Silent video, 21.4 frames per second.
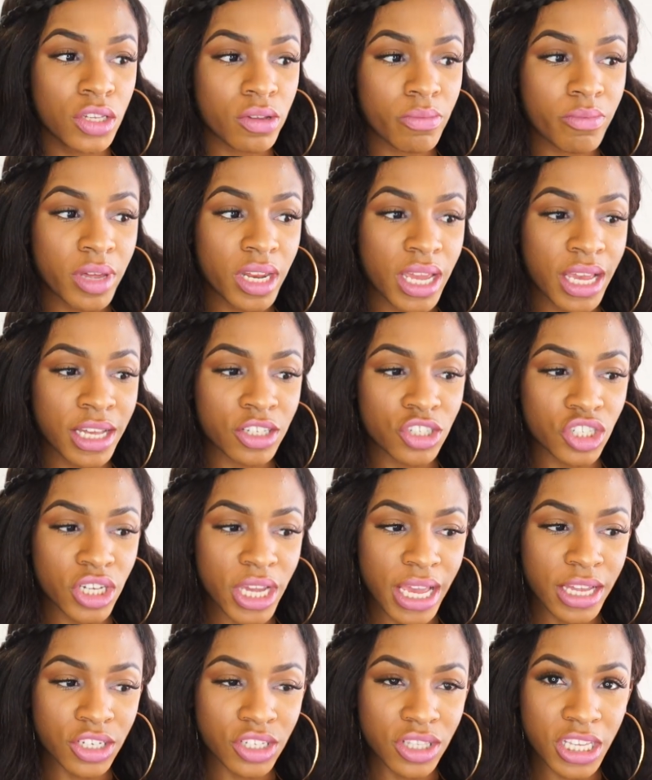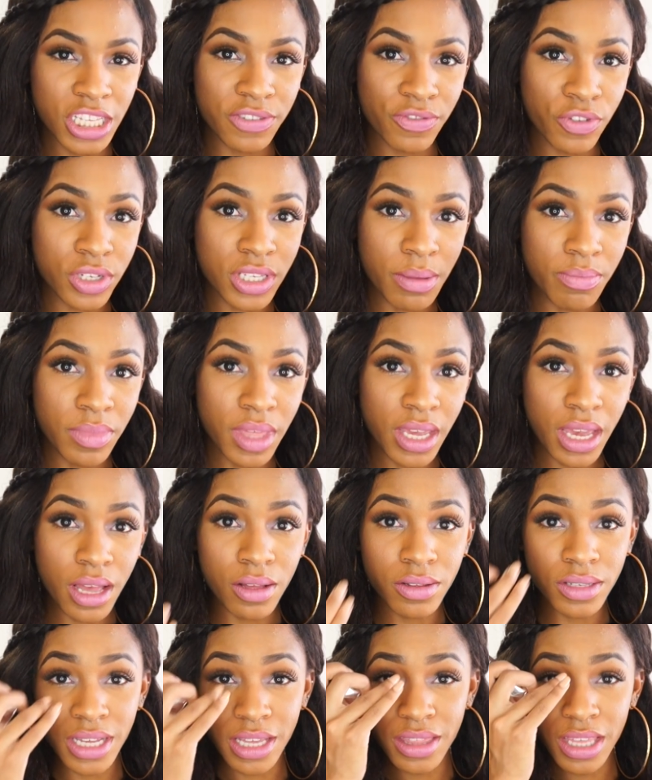So I'm going to exchange this for something
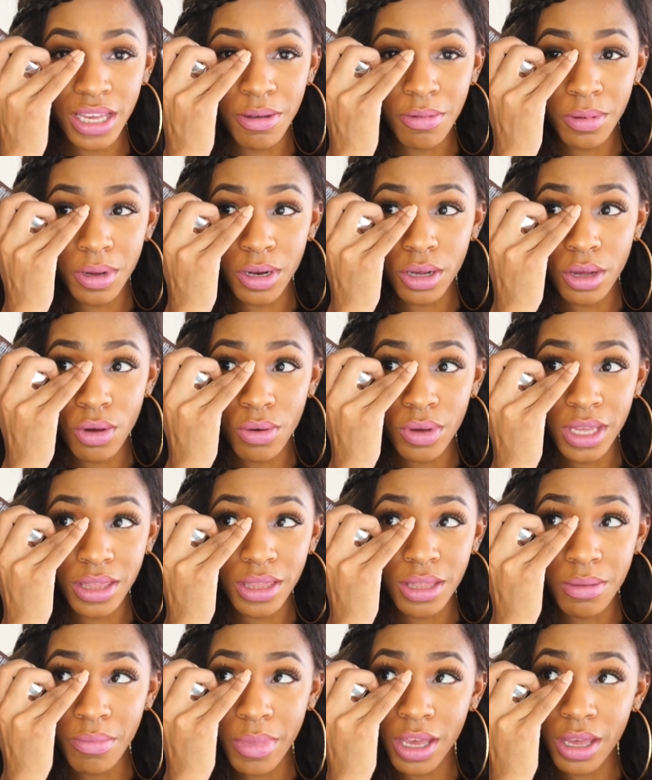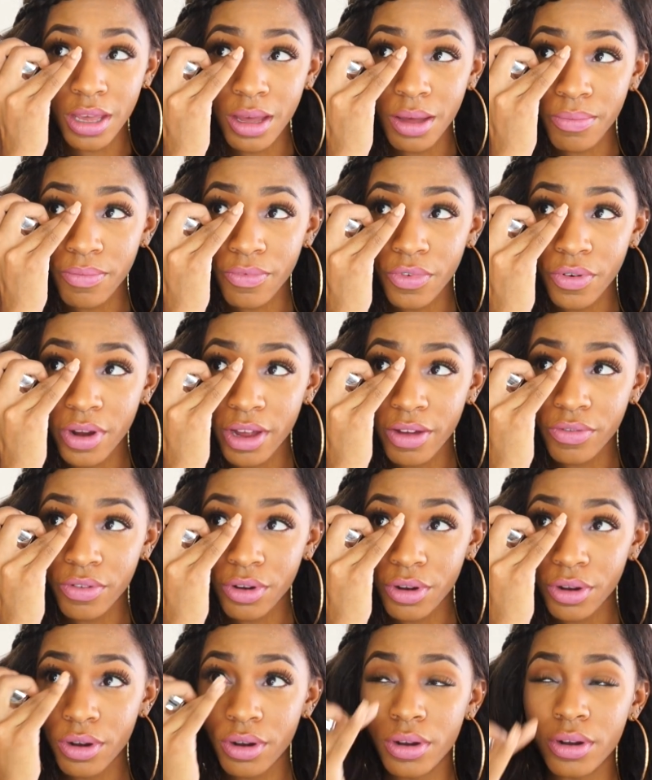else. I think I'm going to go get the Make Up For
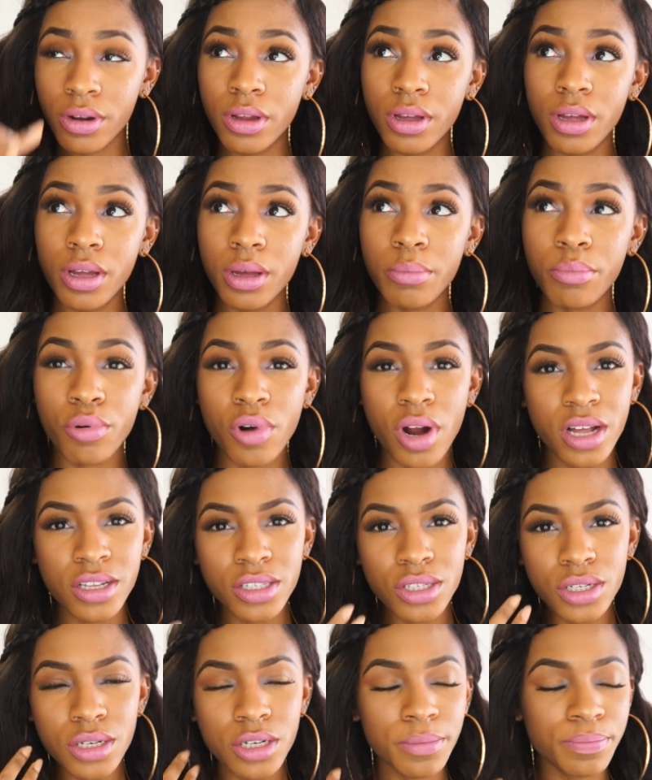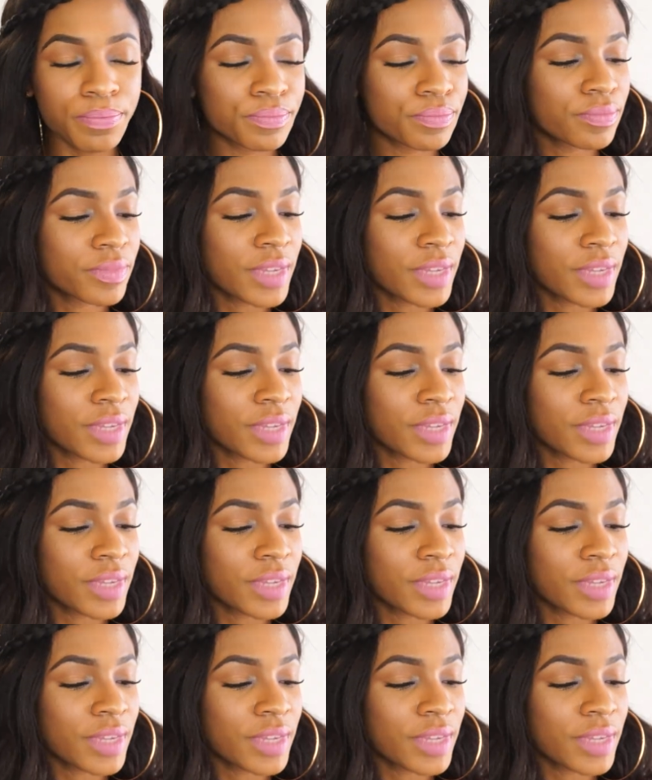Ever bronzer.